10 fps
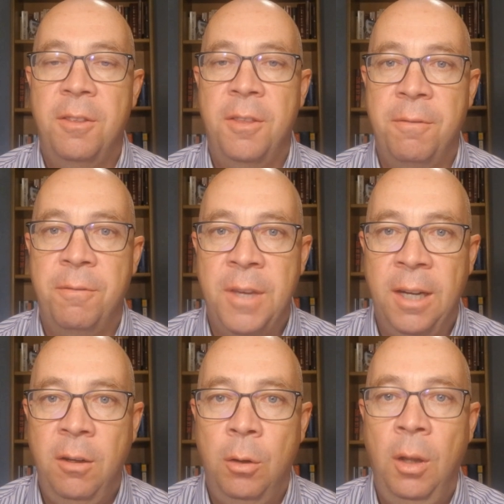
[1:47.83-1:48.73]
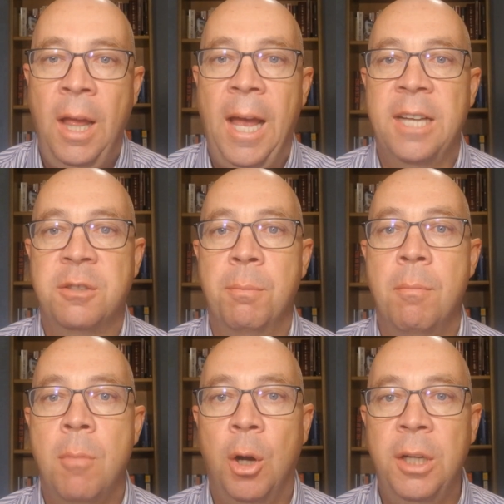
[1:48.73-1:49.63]
The vehicle has
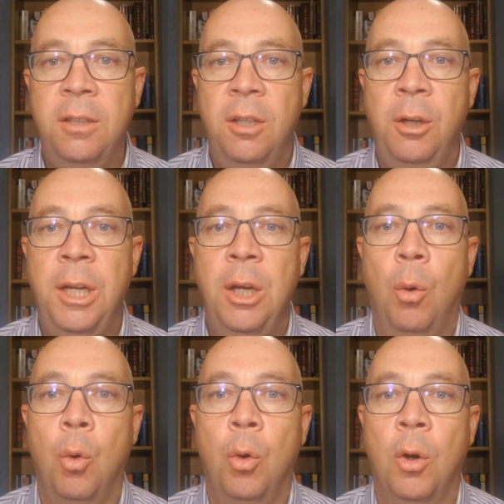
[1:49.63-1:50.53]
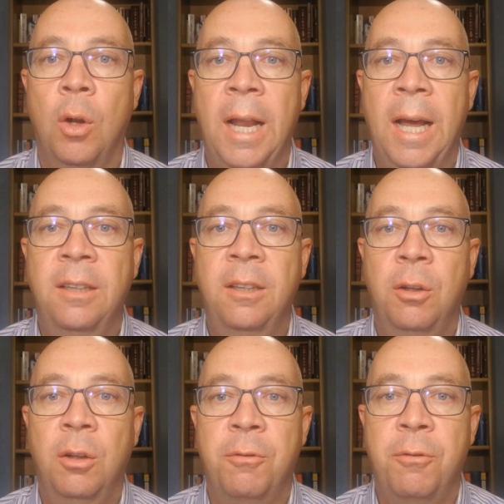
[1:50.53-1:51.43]
monetary or
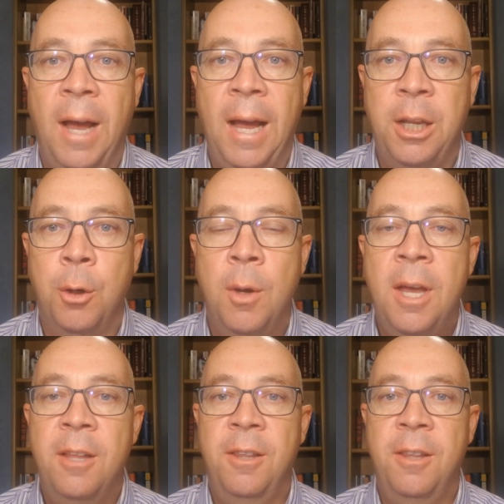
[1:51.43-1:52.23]
collateral value.